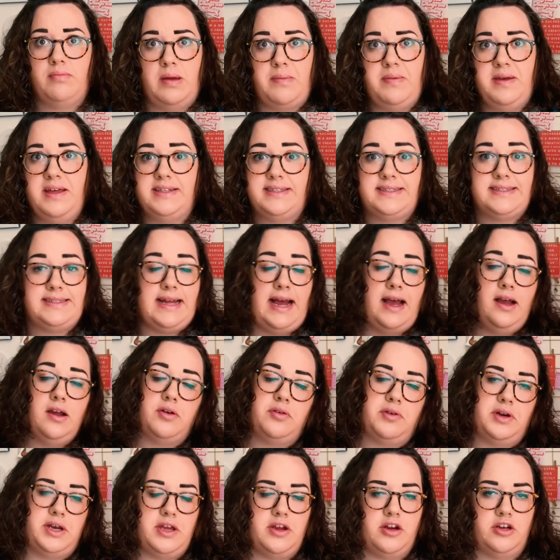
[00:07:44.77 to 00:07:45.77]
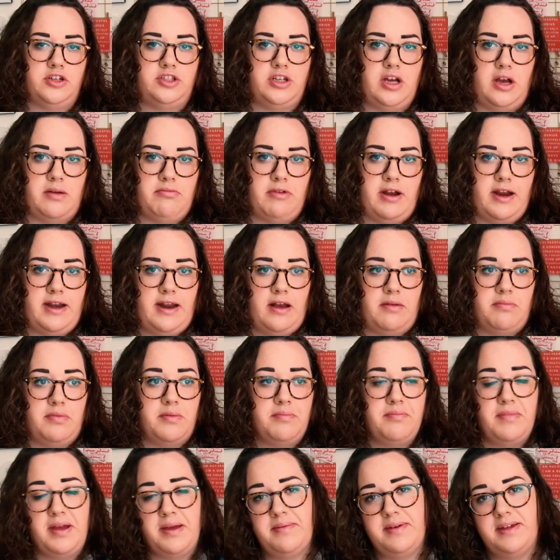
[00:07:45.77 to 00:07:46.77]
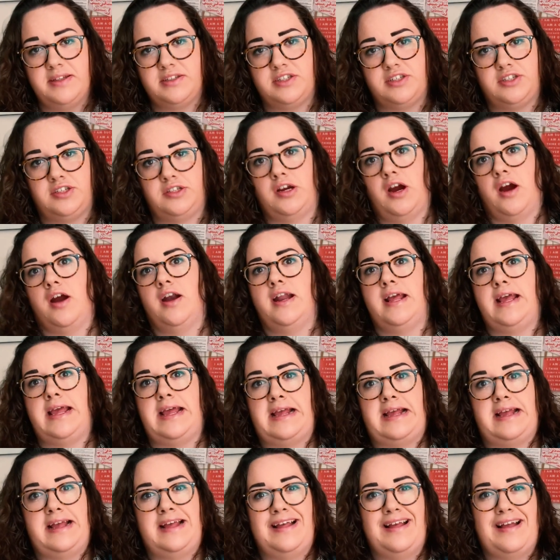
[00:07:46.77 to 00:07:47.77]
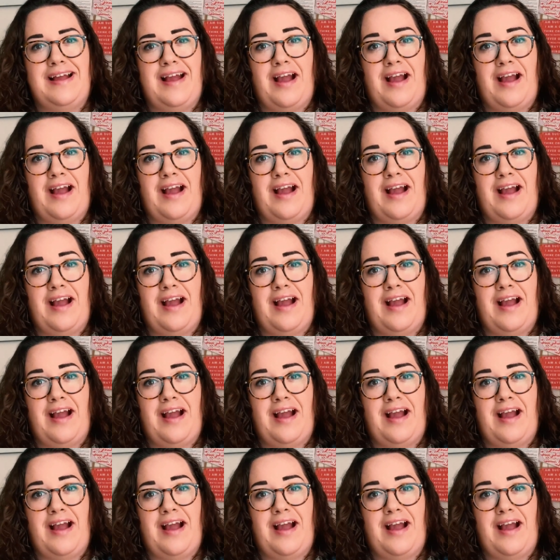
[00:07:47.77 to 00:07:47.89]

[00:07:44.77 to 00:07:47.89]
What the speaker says: Maybe it's not quitting your job right now, but maybe it's building